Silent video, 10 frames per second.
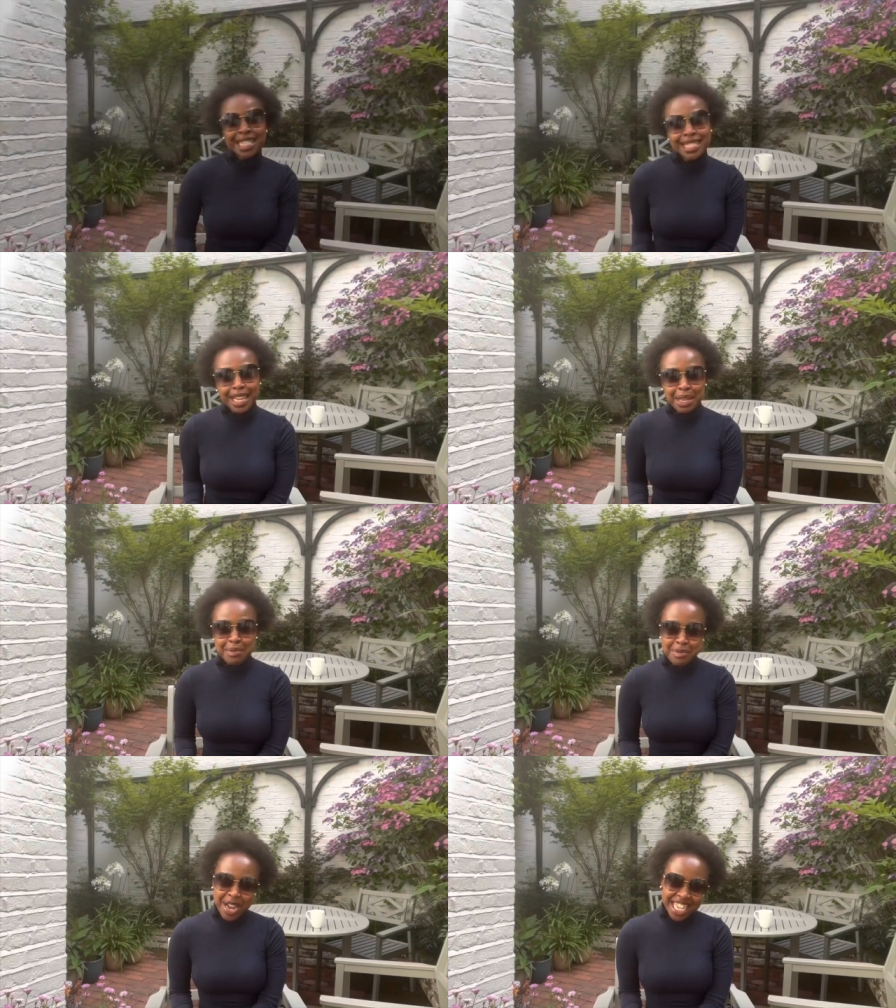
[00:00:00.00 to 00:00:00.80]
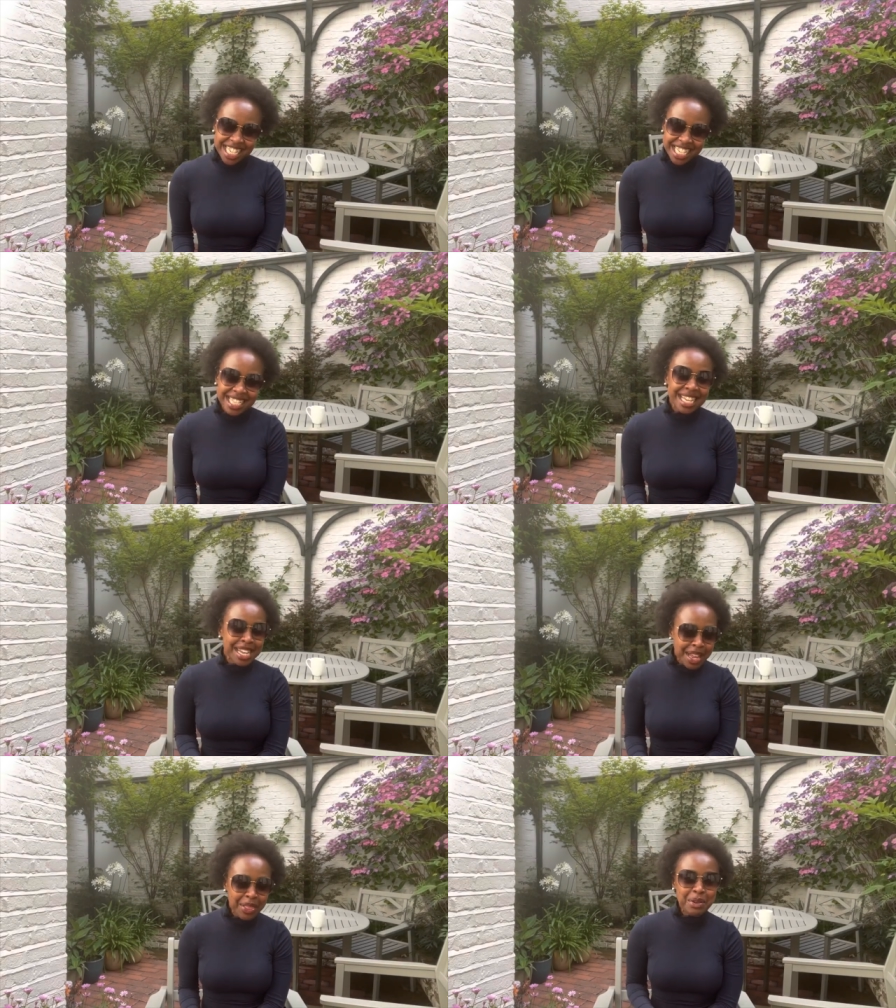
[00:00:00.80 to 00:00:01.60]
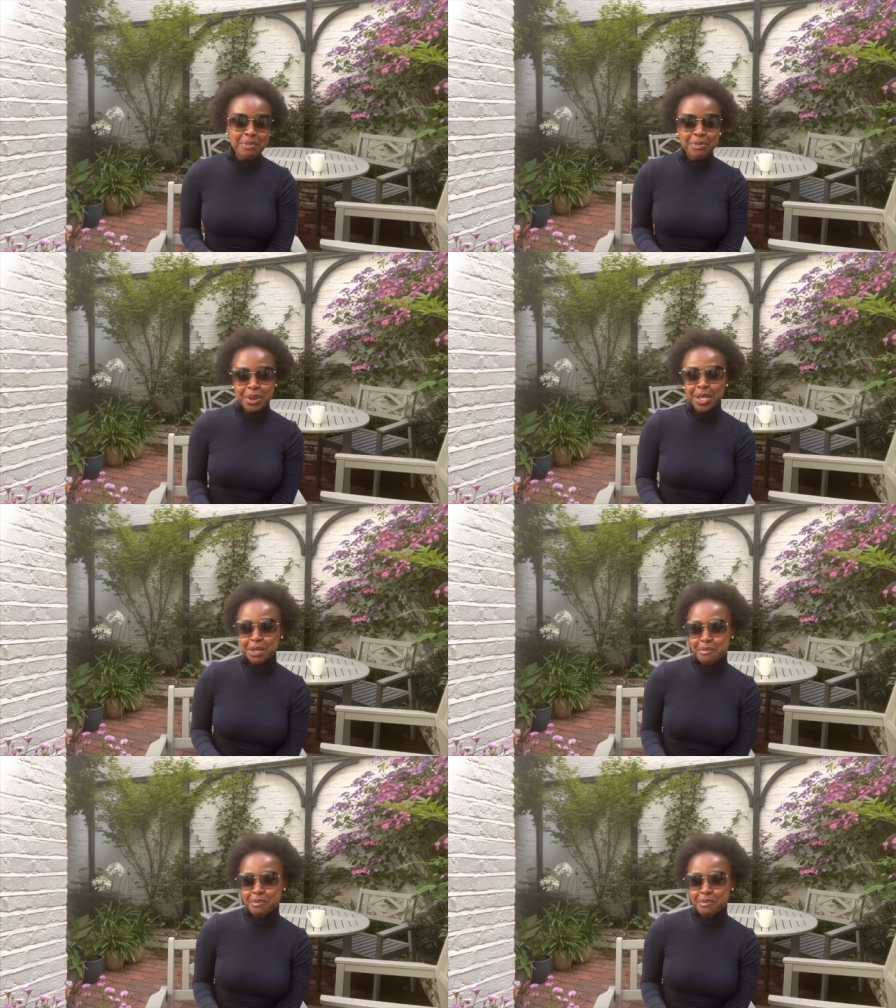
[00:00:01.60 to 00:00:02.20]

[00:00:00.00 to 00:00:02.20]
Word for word: second brand is another British